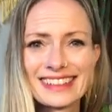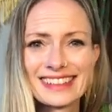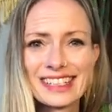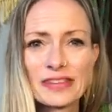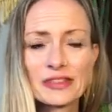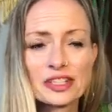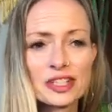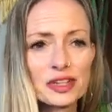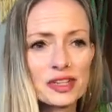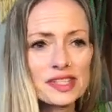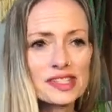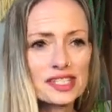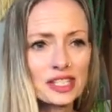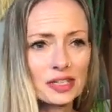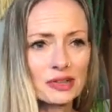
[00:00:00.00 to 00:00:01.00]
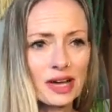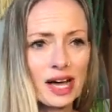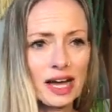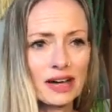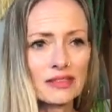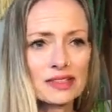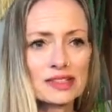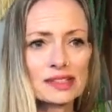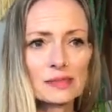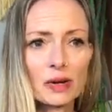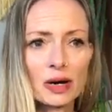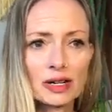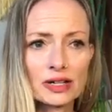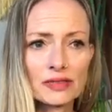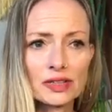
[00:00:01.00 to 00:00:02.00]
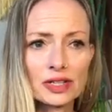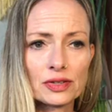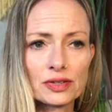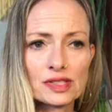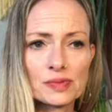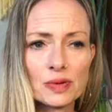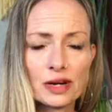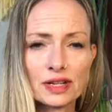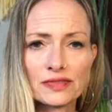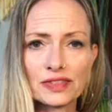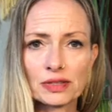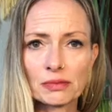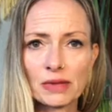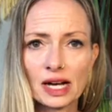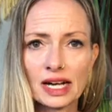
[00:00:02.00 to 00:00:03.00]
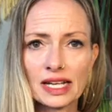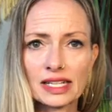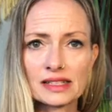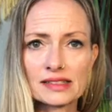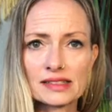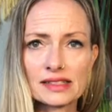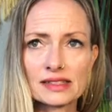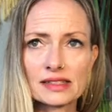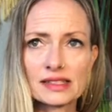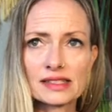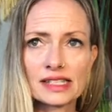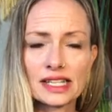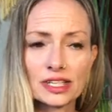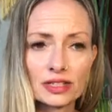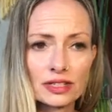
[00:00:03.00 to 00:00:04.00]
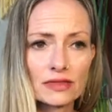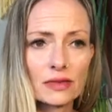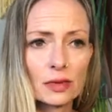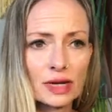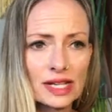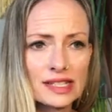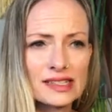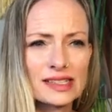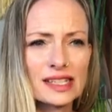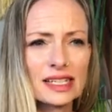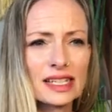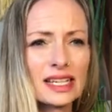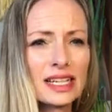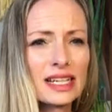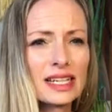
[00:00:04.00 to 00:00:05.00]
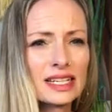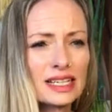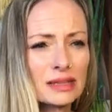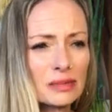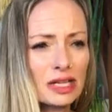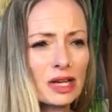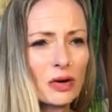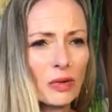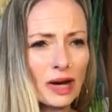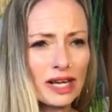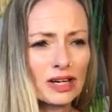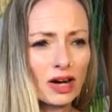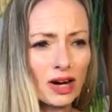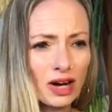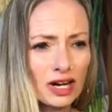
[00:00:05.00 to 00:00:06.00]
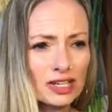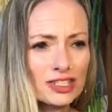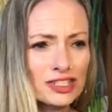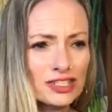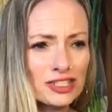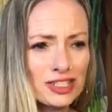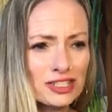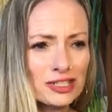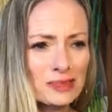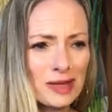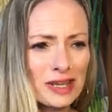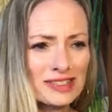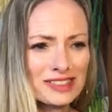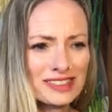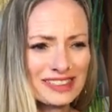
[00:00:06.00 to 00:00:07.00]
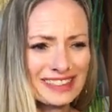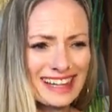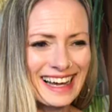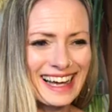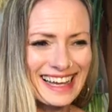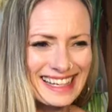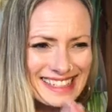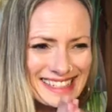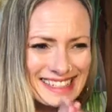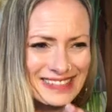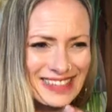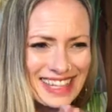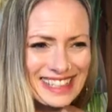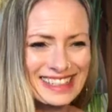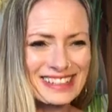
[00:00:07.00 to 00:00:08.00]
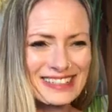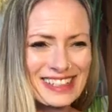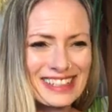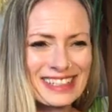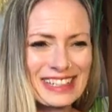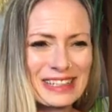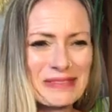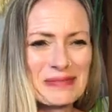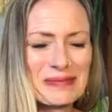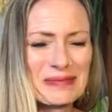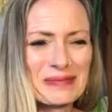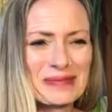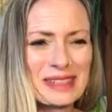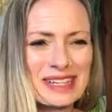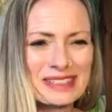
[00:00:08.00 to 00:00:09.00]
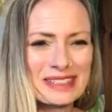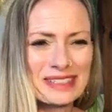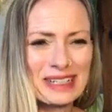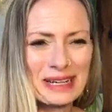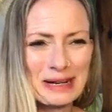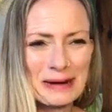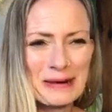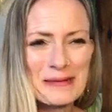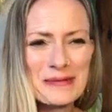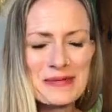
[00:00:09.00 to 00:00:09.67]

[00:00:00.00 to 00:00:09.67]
You ever notice that you have this part of you, this part of your mind, this inner voice that can be quite harsh and judgmental? Hi, Samantha, welcome. Glad you're here.